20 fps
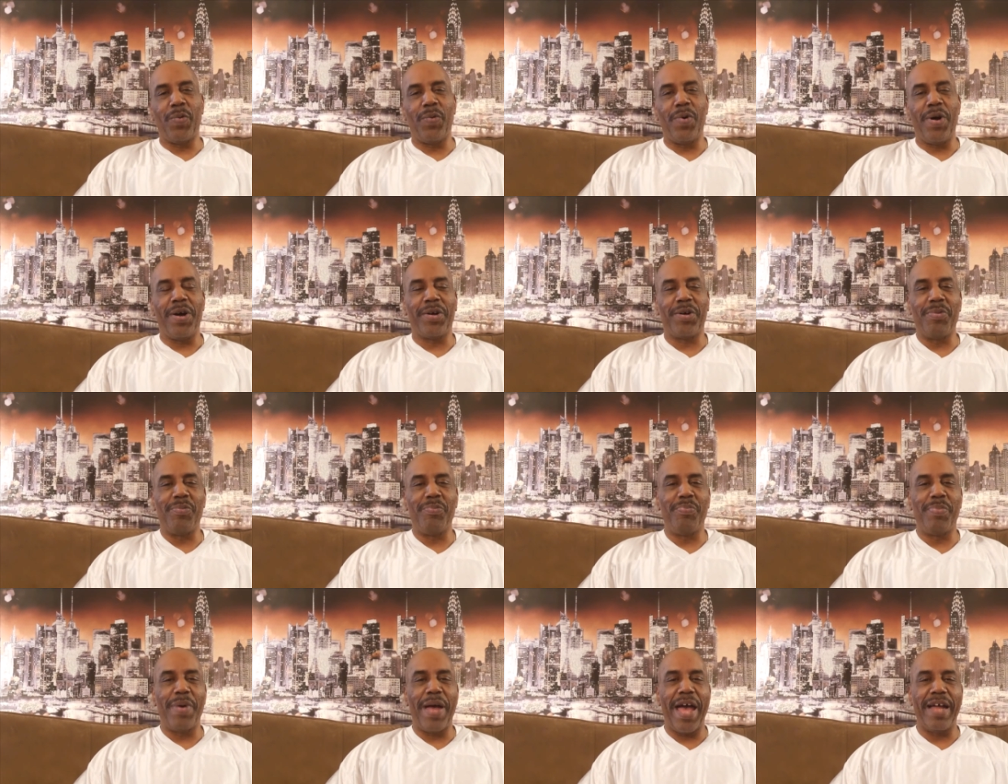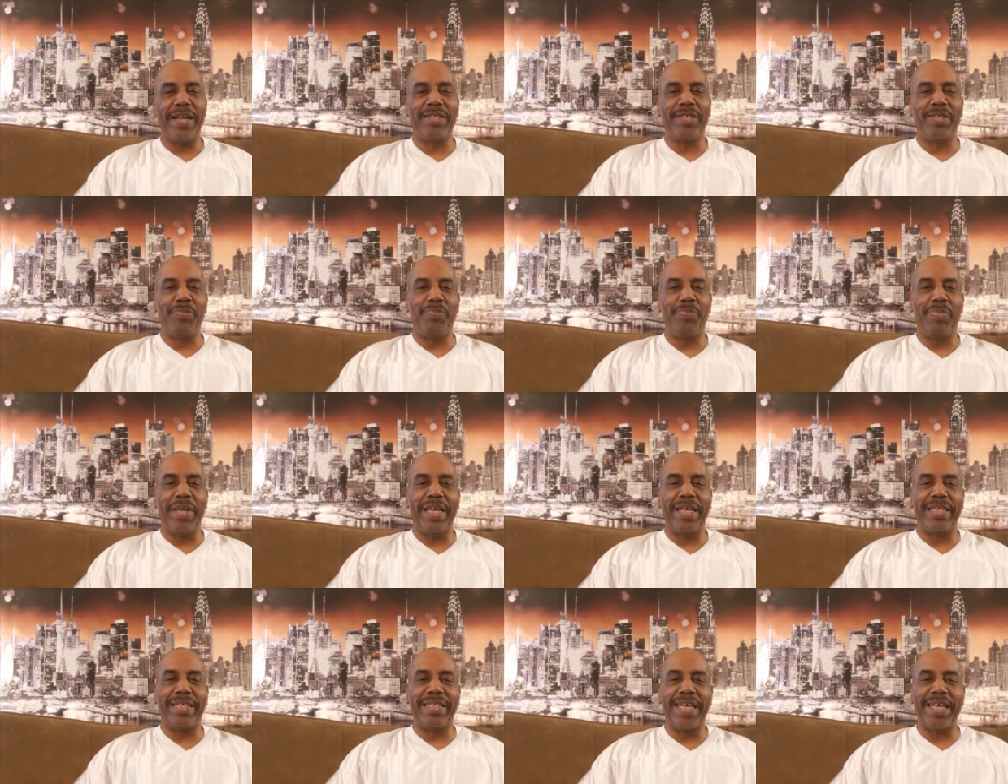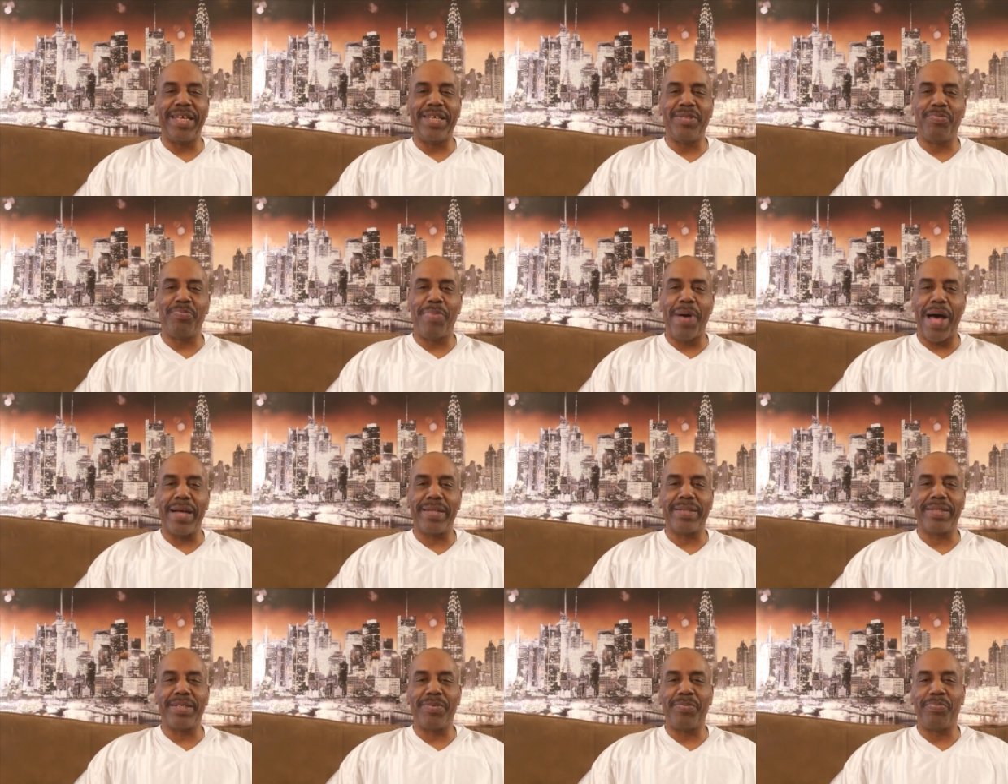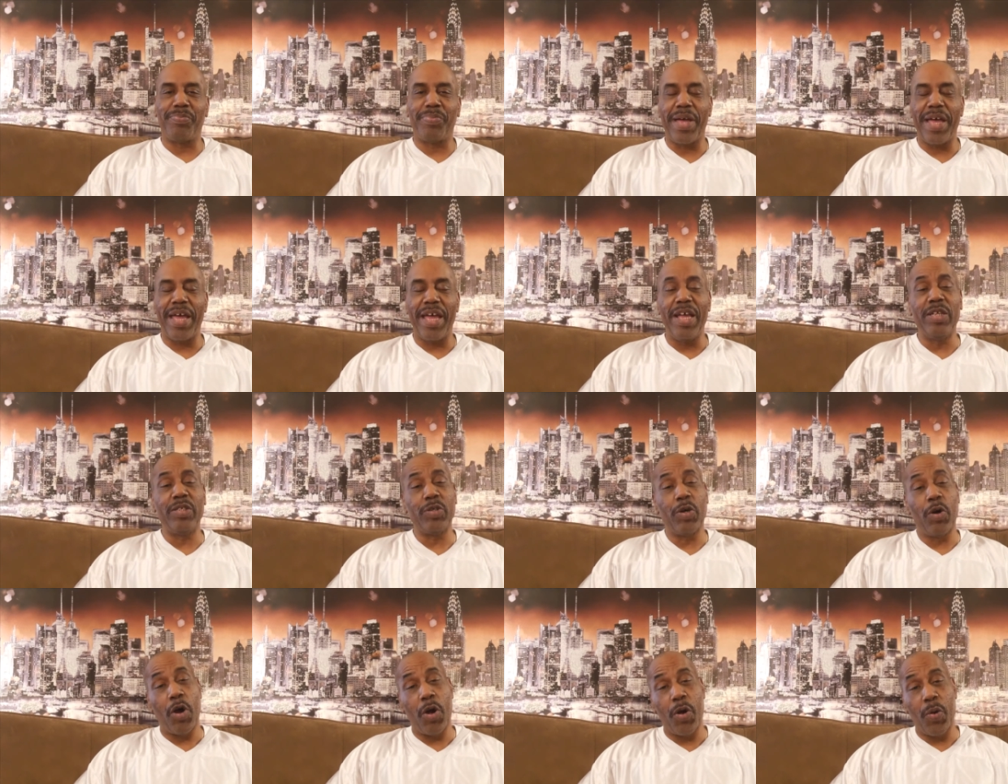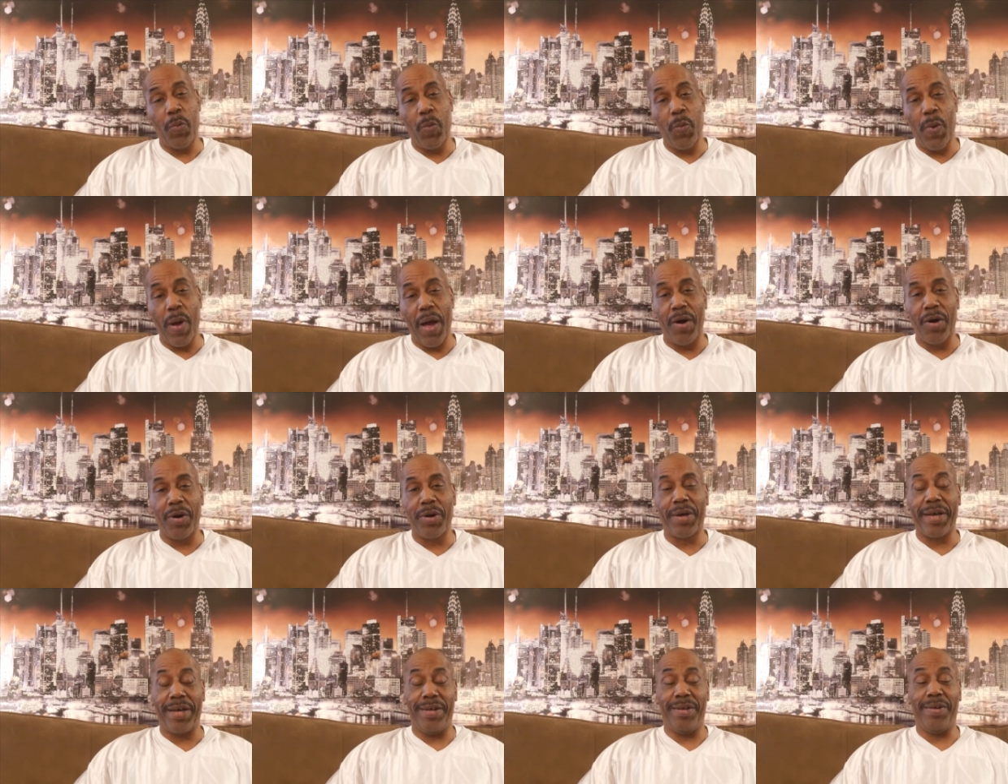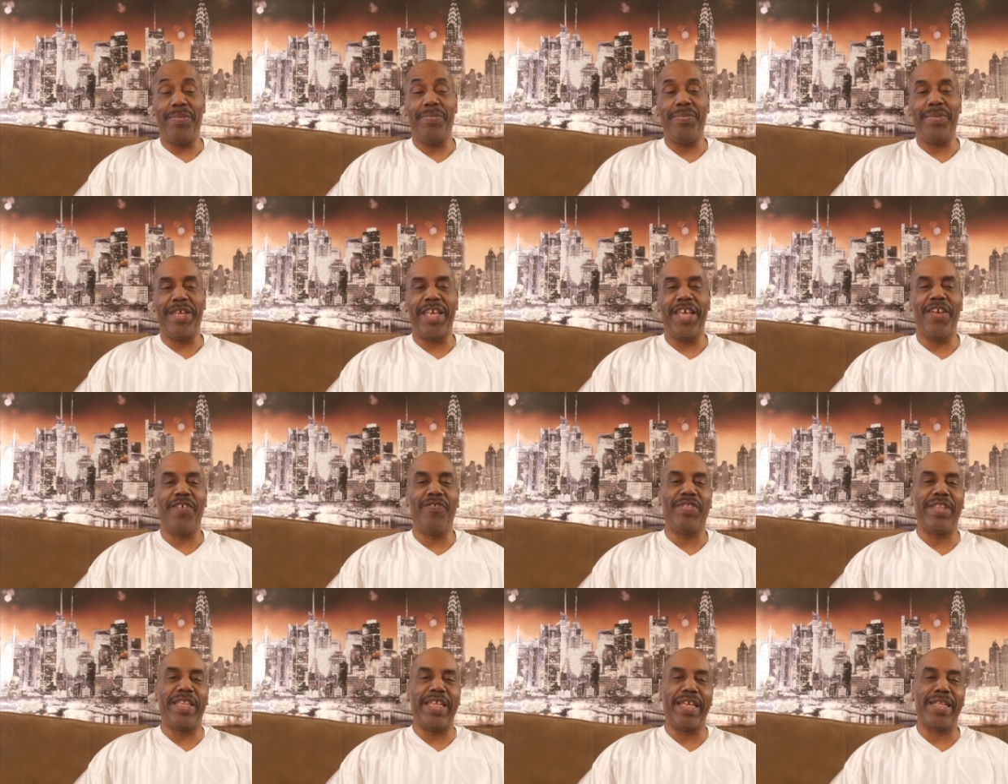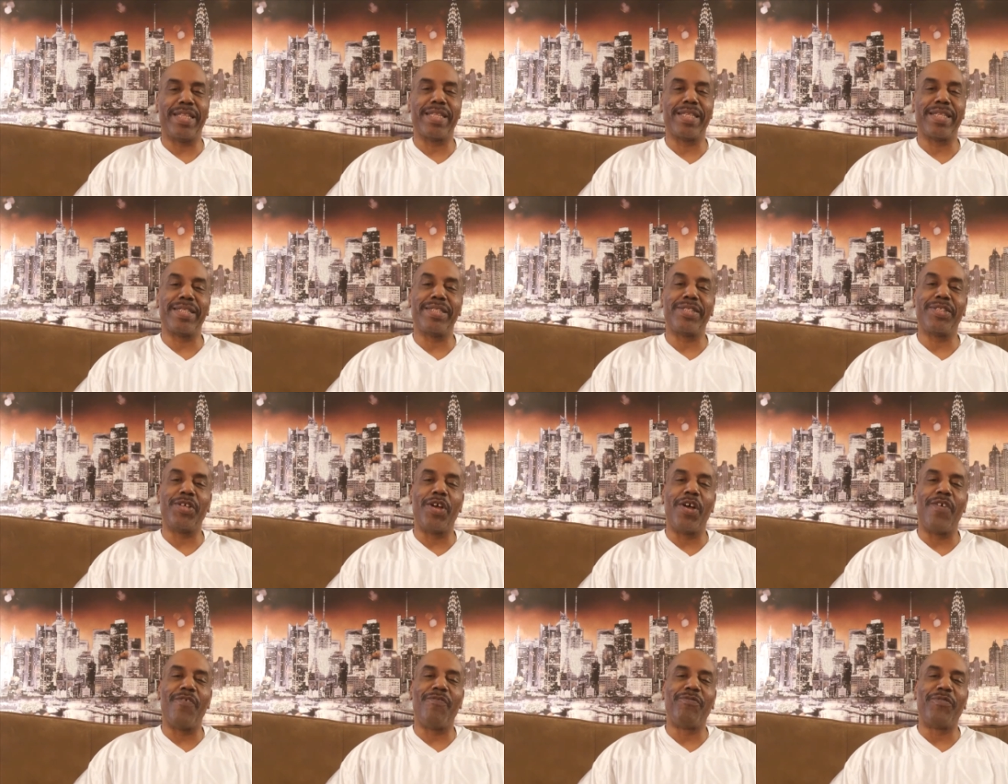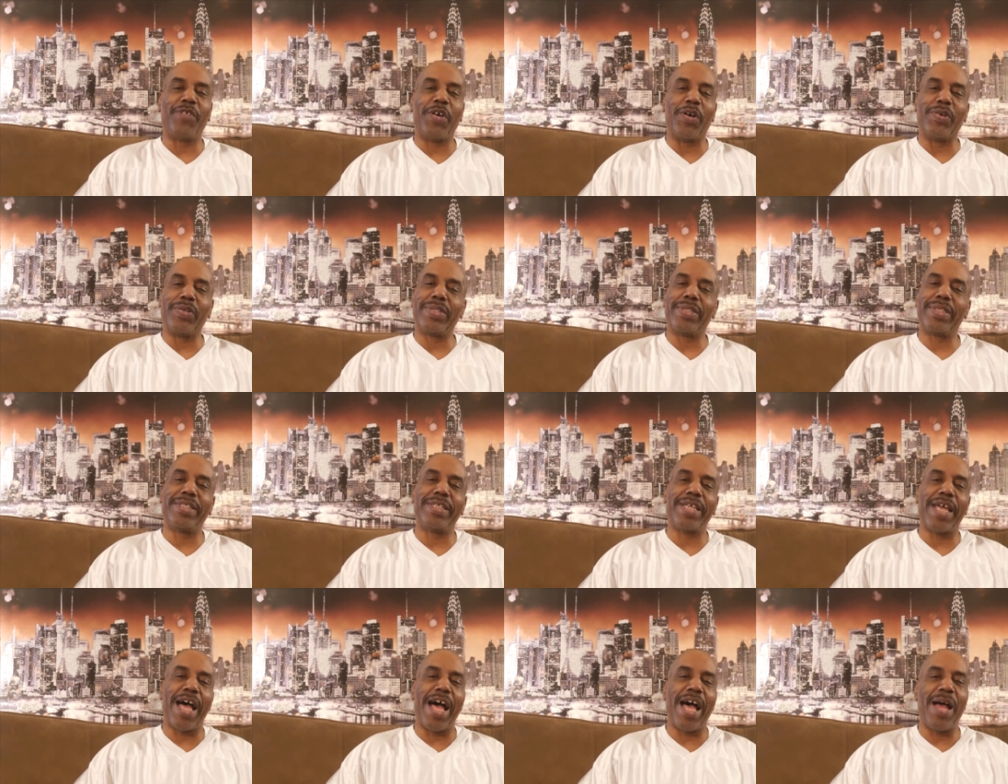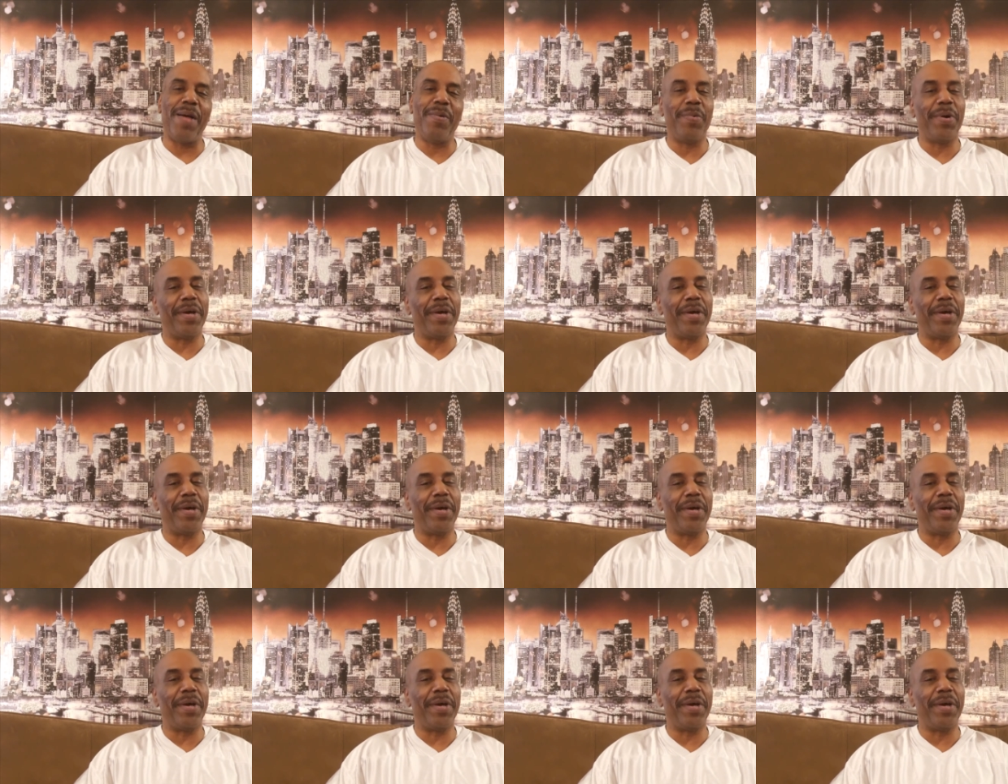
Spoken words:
Welcome back to Big D's Boxing Page, or welcome if this is your first time.